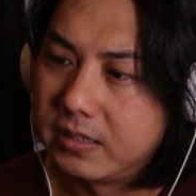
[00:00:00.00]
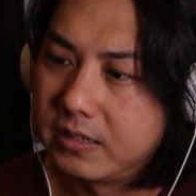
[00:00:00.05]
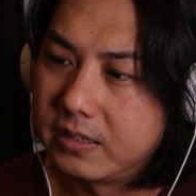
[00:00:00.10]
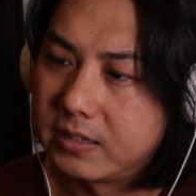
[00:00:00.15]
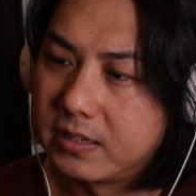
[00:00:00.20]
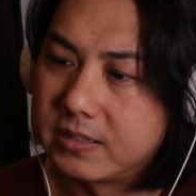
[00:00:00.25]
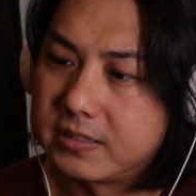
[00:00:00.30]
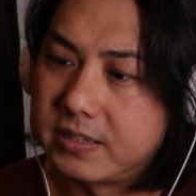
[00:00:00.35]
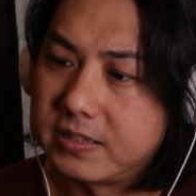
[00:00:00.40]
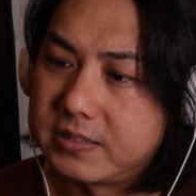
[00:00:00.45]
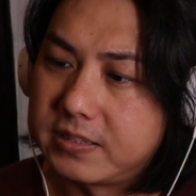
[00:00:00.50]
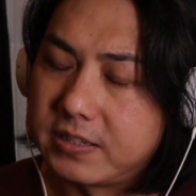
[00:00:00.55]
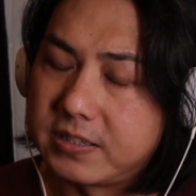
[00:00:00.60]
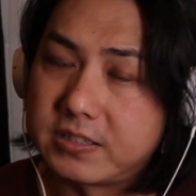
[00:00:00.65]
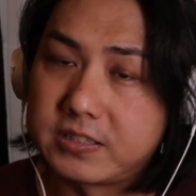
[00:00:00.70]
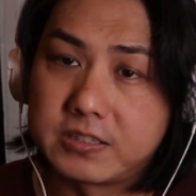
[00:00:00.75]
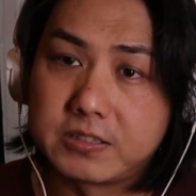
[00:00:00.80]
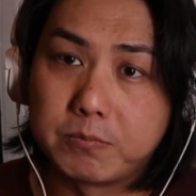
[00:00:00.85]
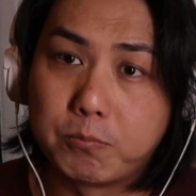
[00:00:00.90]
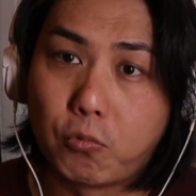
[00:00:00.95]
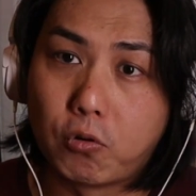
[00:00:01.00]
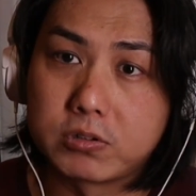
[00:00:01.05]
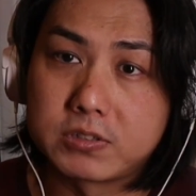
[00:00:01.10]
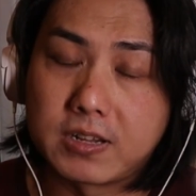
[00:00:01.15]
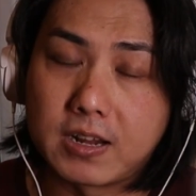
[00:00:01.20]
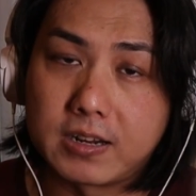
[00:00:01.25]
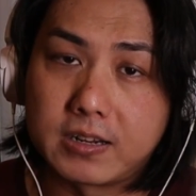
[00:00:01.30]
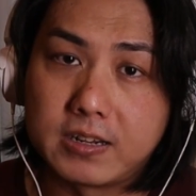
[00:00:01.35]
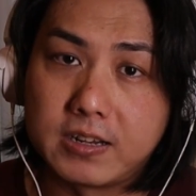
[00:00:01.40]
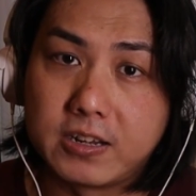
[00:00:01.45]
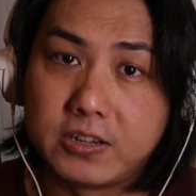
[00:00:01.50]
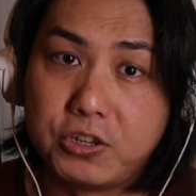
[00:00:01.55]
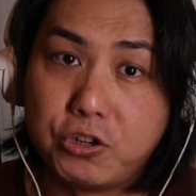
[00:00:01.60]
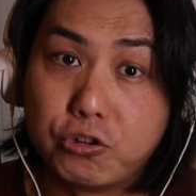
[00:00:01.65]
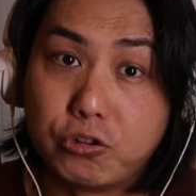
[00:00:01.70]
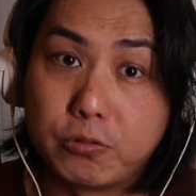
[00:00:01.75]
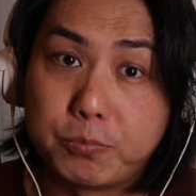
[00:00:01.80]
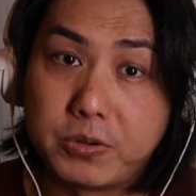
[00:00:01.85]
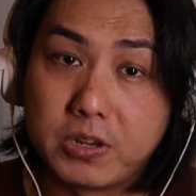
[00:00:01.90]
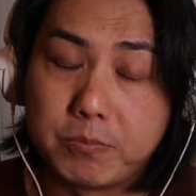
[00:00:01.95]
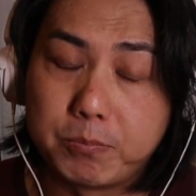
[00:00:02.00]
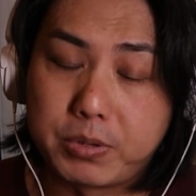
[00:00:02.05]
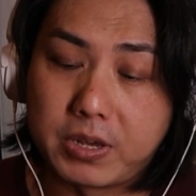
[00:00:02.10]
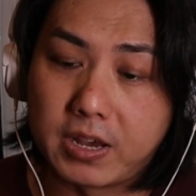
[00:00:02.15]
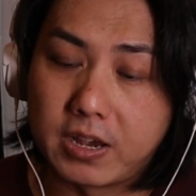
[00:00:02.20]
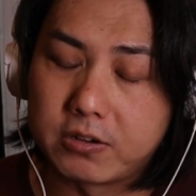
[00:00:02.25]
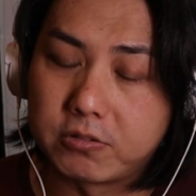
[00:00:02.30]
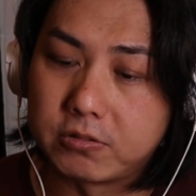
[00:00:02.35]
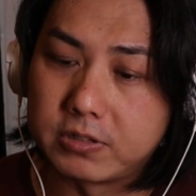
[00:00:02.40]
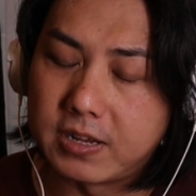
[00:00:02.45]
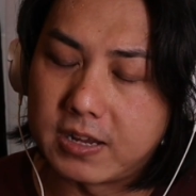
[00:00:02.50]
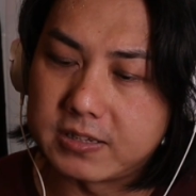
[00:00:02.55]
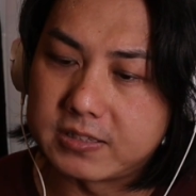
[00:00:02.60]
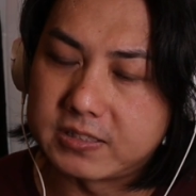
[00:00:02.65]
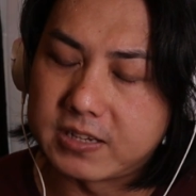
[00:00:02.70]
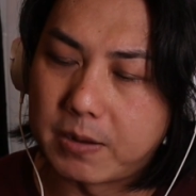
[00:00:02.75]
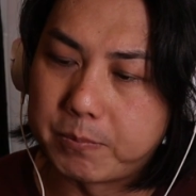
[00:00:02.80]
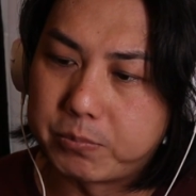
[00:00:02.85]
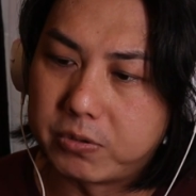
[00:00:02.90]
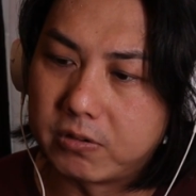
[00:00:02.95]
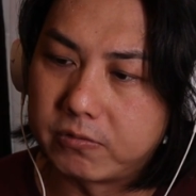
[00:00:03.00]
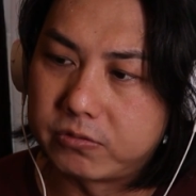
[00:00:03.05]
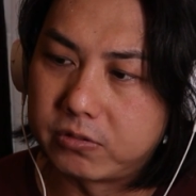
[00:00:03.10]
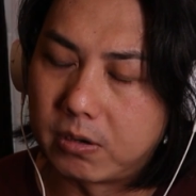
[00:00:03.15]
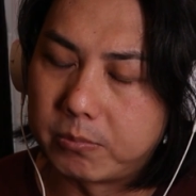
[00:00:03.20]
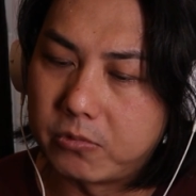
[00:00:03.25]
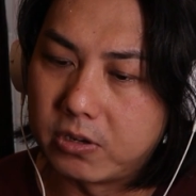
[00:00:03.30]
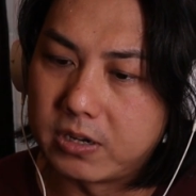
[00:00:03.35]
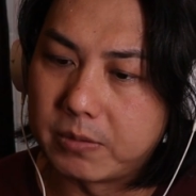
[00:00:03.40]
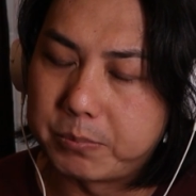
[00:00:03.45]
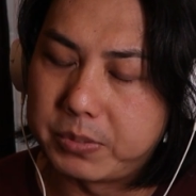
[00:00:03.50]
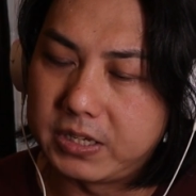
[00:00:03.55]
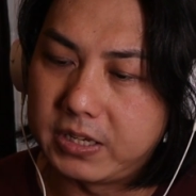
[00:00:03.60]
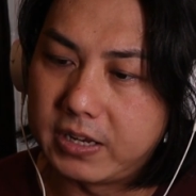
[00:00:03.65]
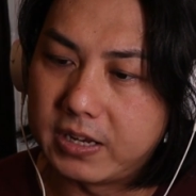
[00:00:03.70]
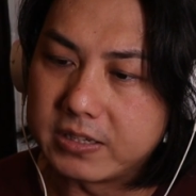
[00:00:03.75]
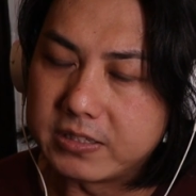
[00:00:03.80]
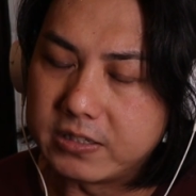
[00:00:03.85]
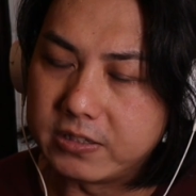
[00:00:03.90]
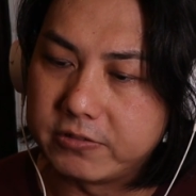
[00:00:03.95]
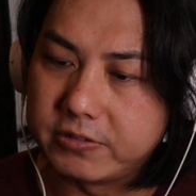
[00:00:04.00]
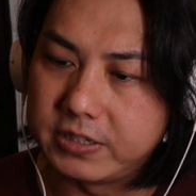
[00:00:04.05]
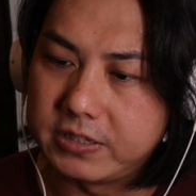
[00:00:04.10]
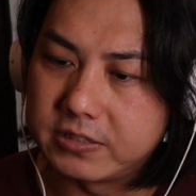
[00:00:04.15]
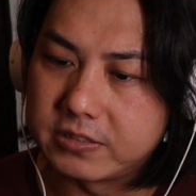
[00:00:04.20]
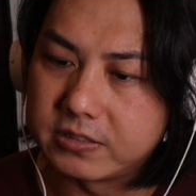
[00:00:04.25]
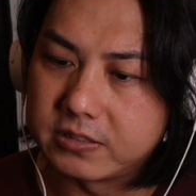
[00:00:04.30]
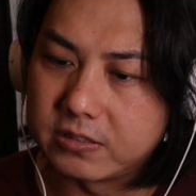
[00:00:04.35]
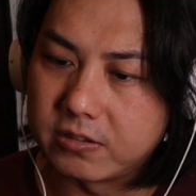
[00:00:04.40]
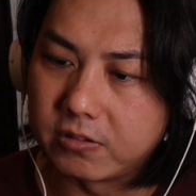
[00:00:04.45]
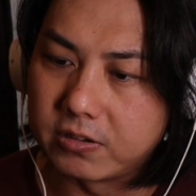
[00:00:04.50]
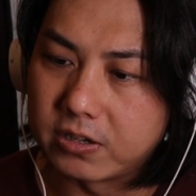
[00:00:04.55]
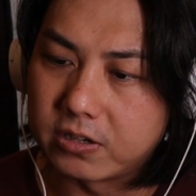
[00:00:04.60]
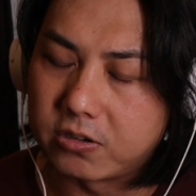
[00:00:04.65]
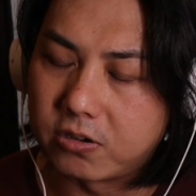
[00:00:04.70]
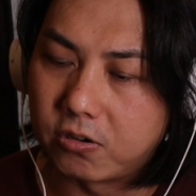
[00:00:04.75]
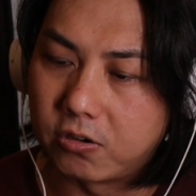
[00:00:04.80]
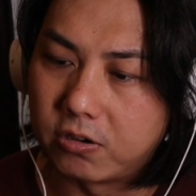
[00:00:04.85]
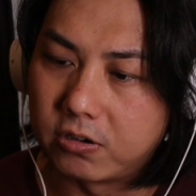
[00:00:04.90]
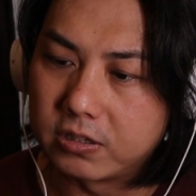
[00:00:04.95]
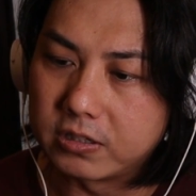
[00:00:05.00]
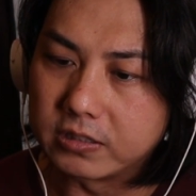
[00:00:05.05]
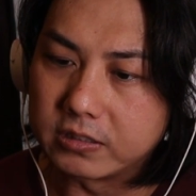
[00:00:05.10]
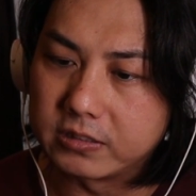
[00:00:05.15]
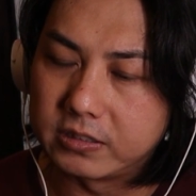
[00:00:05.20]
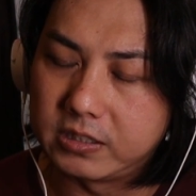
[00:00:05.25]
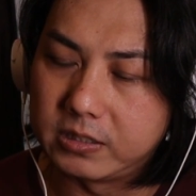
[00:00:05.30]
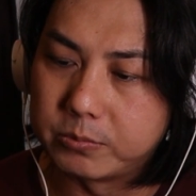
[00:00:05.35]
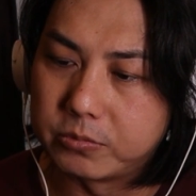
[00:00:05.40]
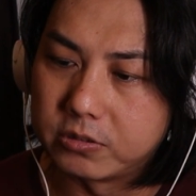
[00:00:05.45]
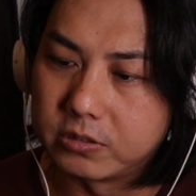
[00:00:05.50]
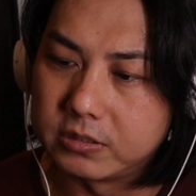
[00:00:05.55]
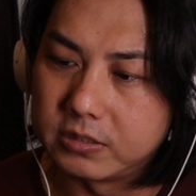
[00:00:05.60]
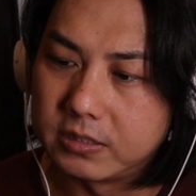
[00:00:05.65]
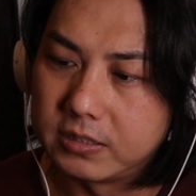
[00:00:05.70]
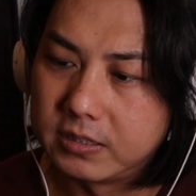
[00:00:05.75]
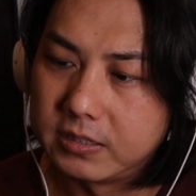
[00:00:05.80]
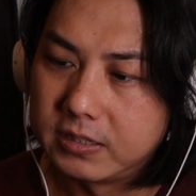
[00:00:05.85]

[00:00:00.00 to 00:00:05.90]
Because this is most likely a European piano that's sampled from on the PA series, on the Korg keyboard.